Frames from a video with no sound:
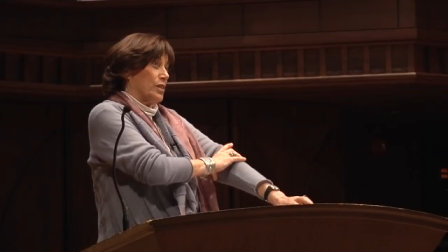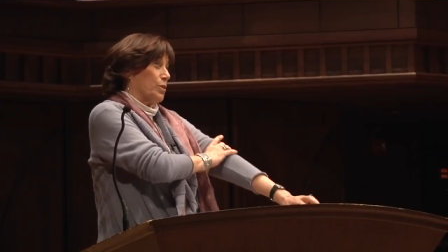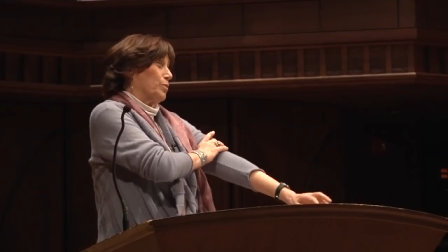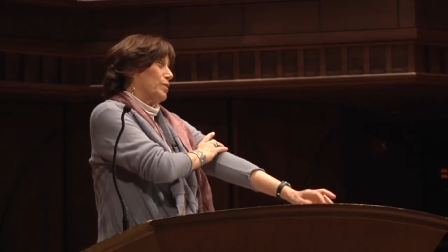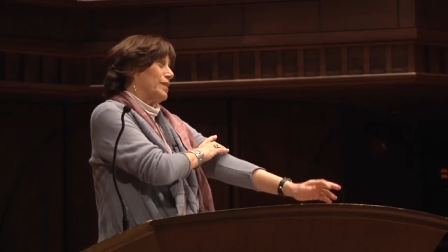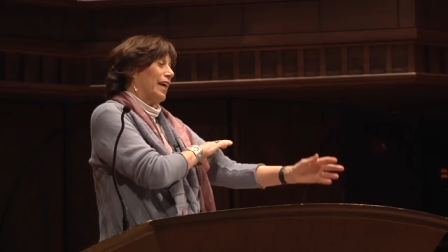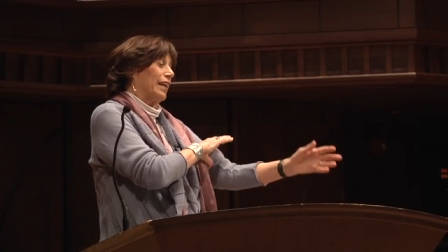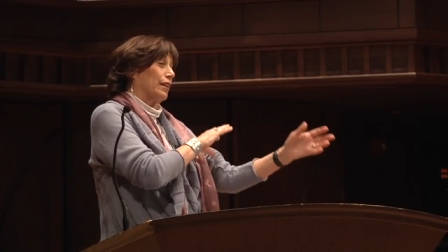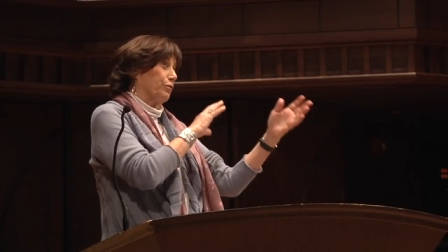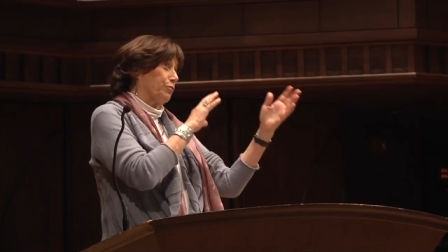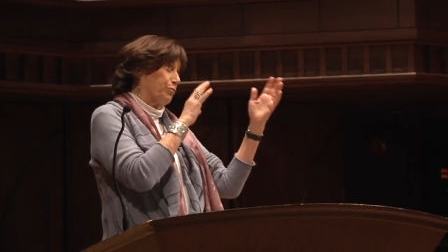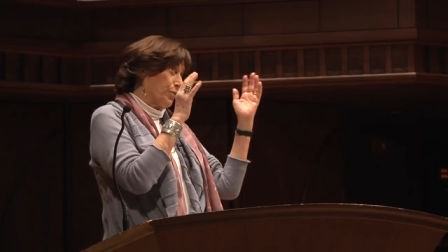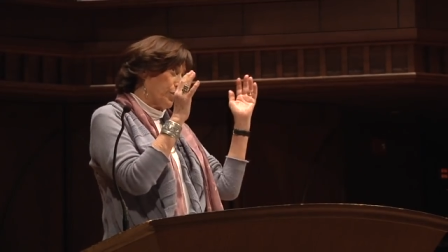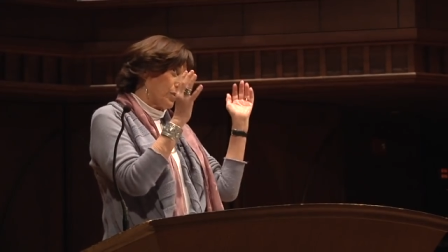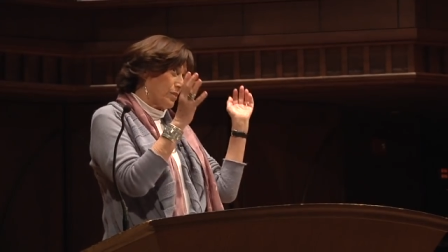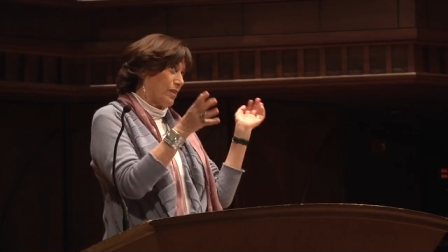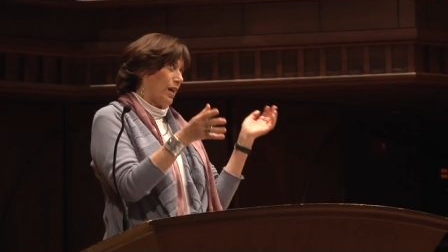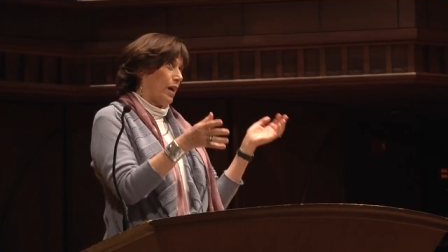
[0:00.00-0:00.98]
It was not the
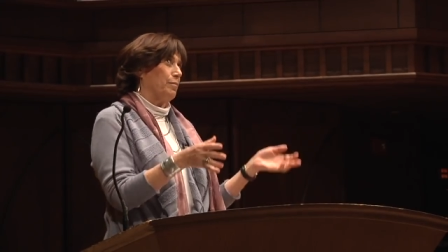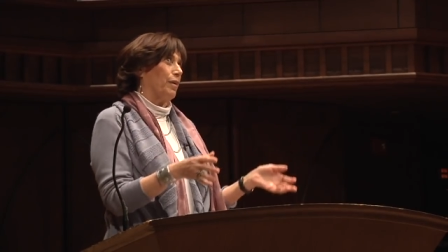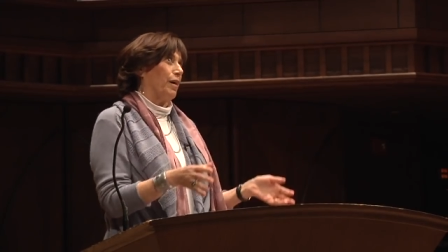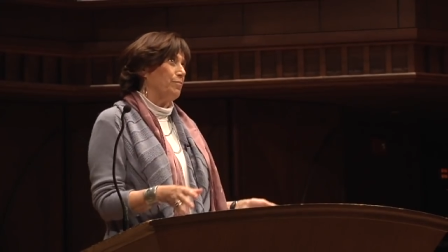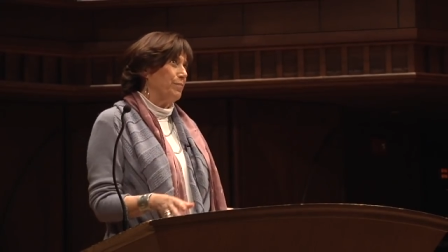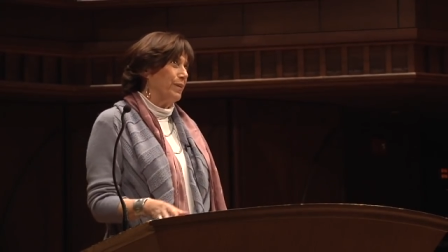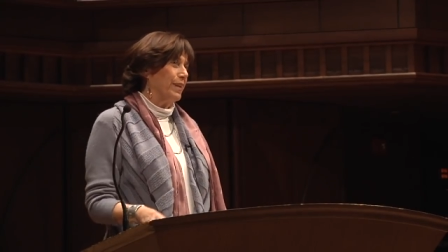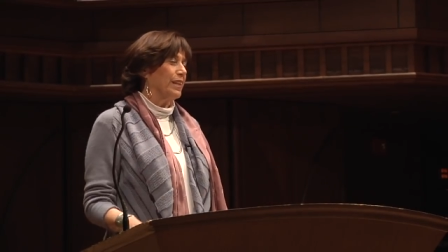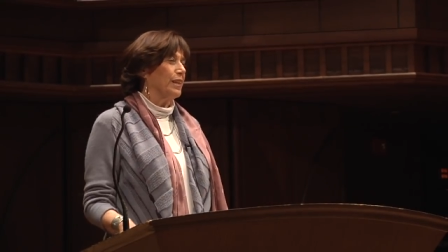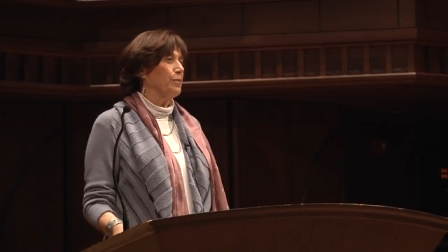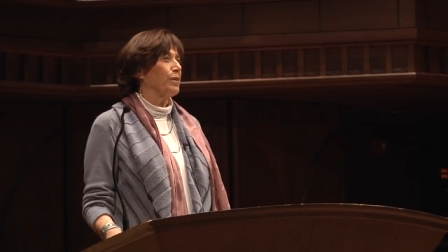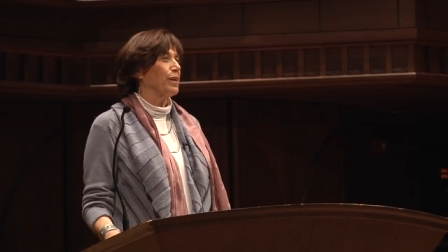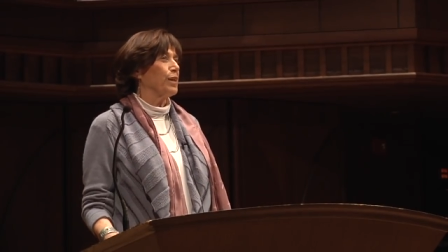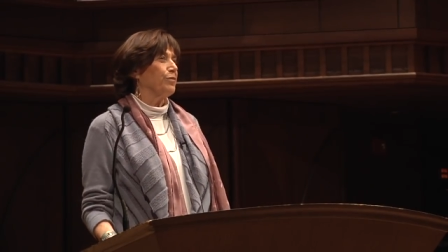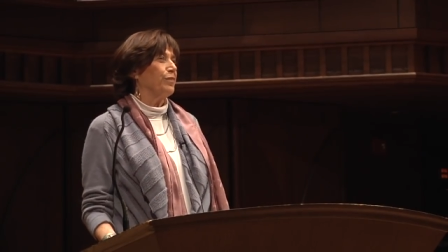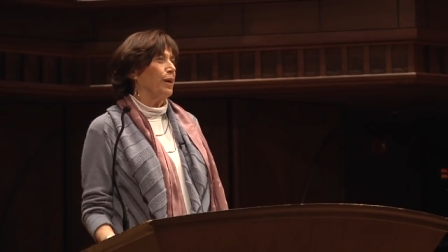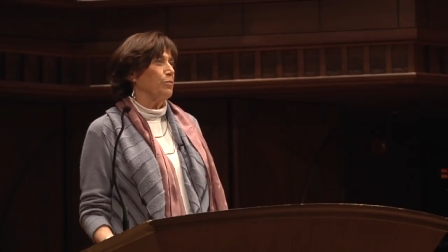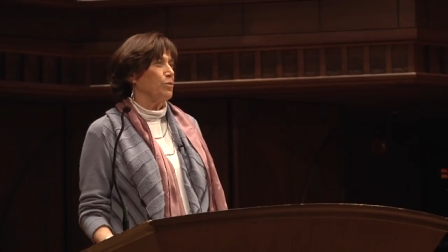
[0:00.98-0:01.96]
first time I've been in the
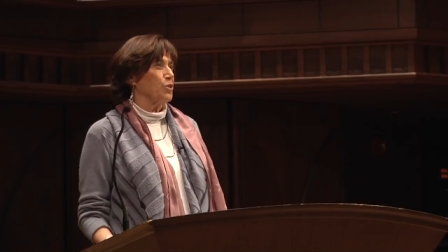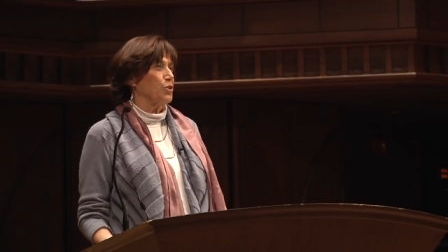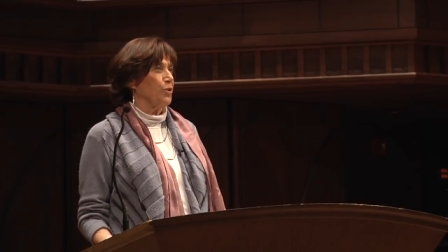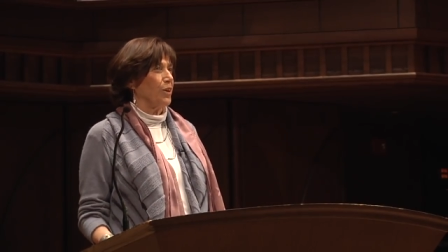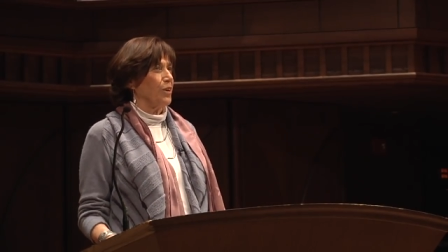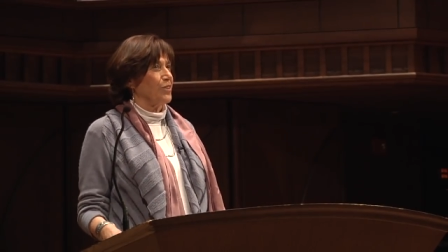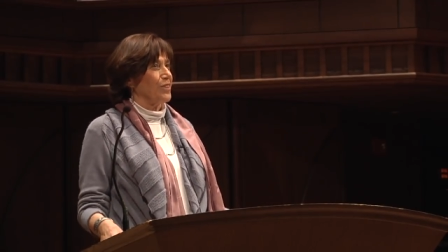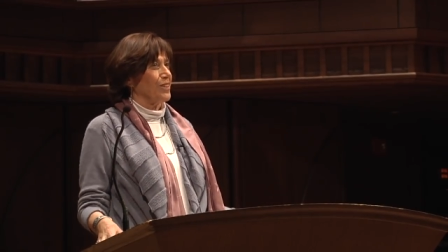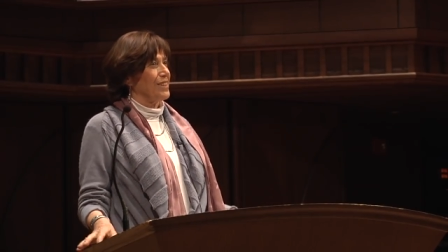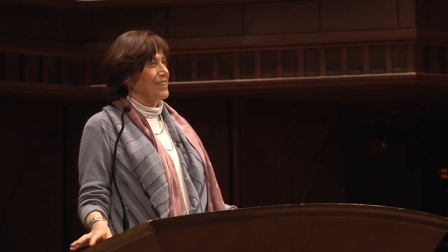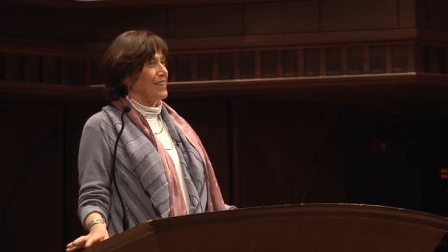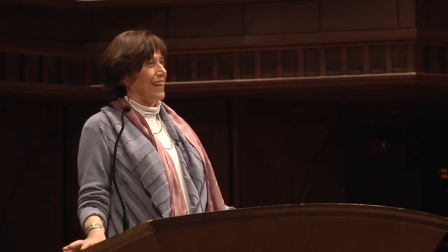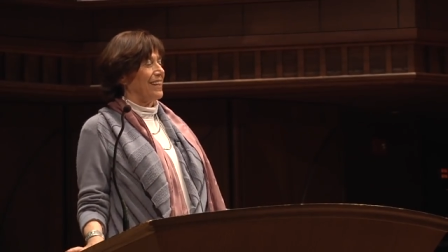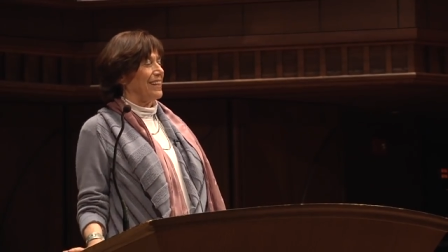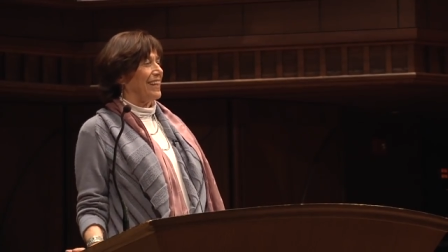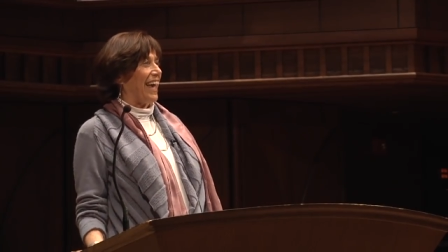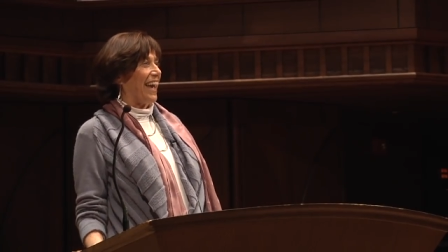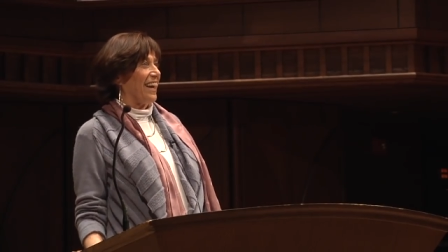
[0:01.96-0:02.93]
middle of demonstrations
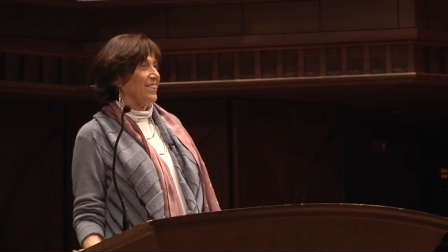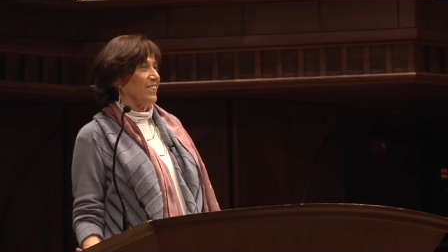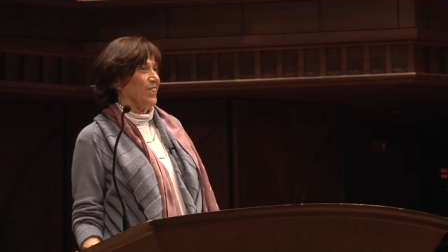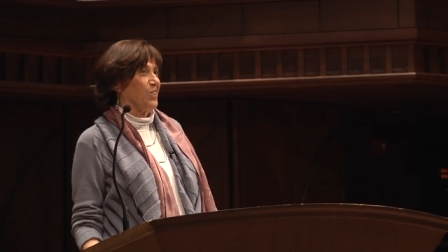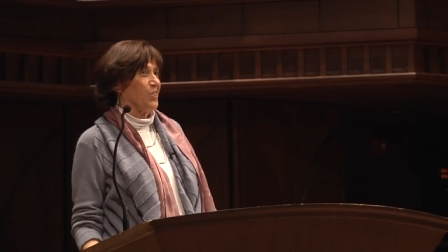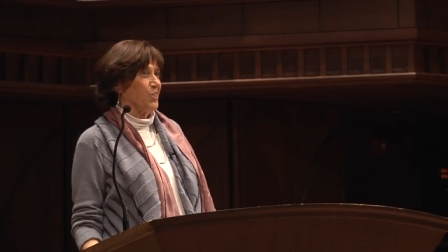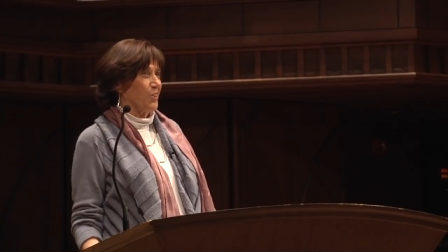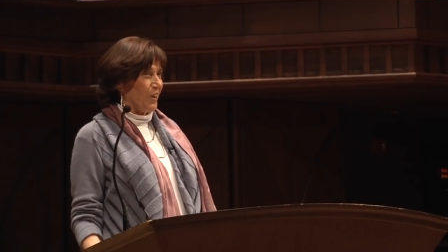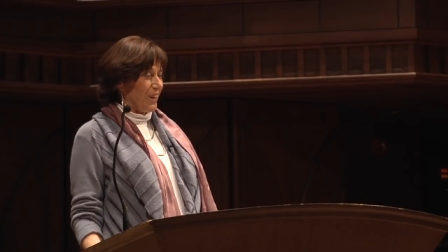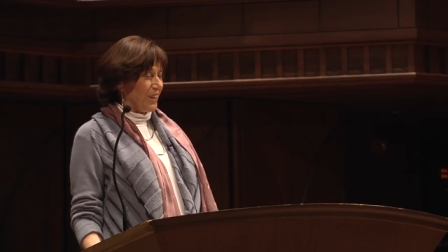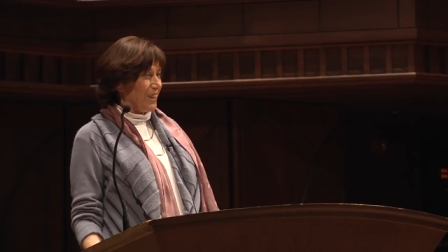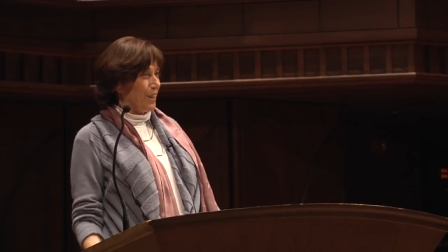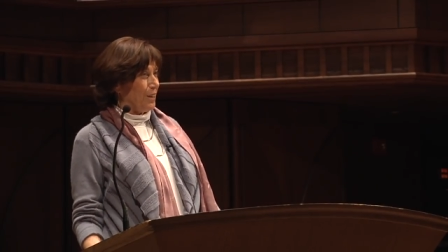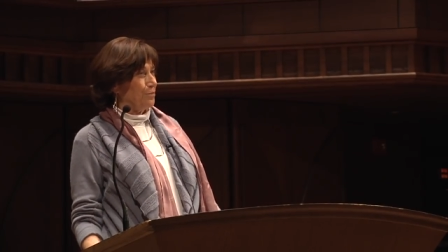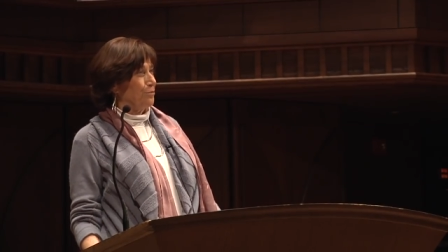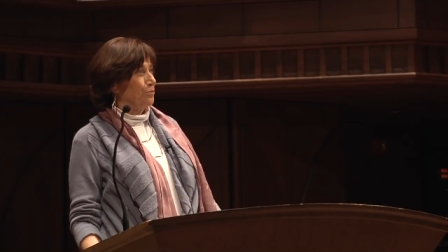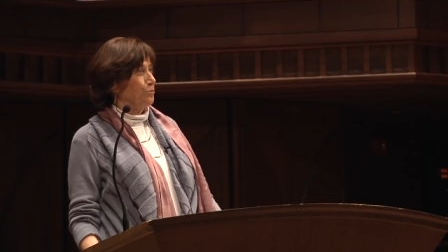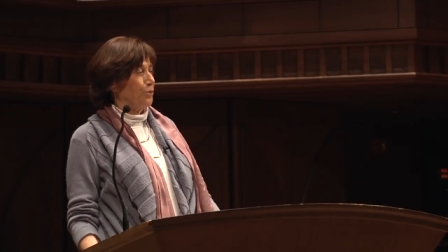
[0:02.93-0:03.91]
and tanks in
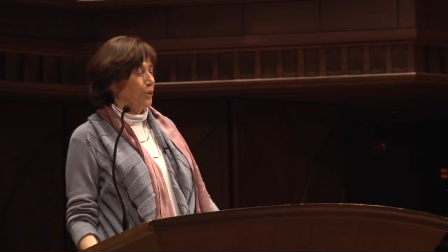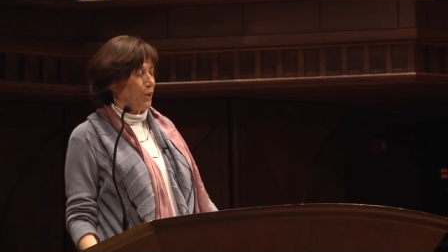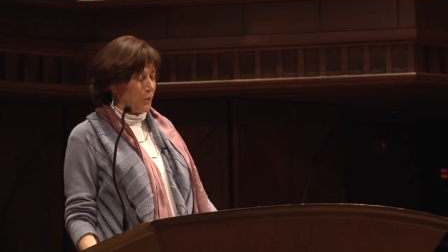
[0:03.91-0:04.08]
China far